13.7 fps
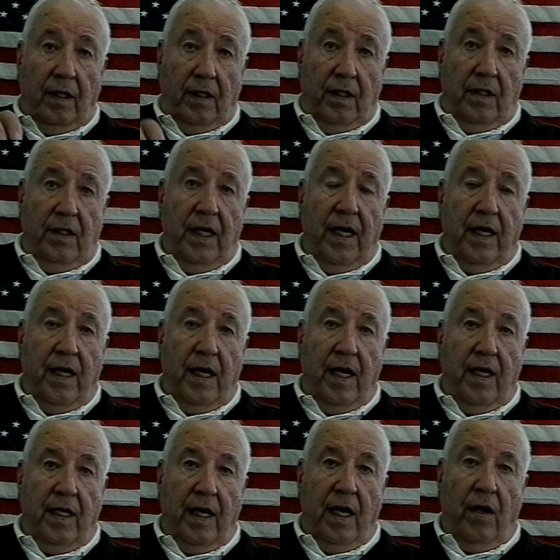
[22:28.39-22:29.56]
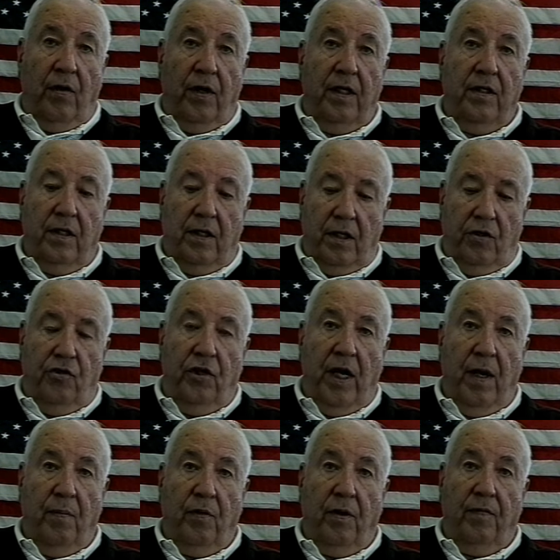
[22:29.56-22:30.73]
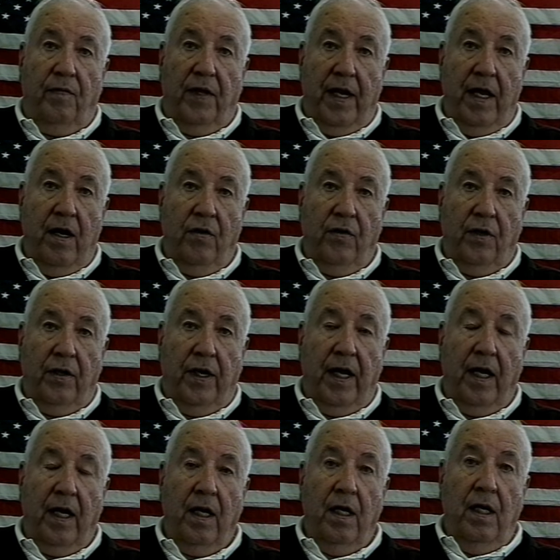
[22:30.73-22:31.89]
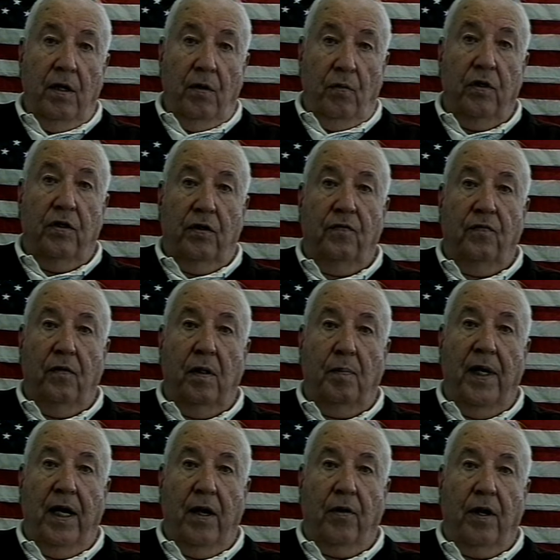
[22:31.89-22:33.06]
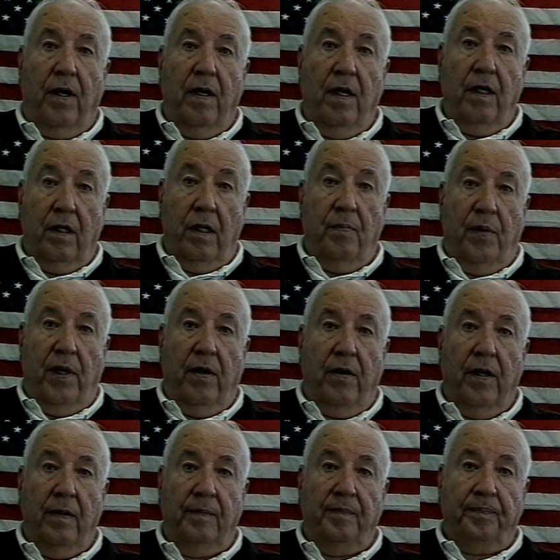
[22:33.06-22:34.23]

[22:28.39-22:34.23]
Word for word: to detonate down into the chamber of the hand grenade, which is full of powder, gunpowder.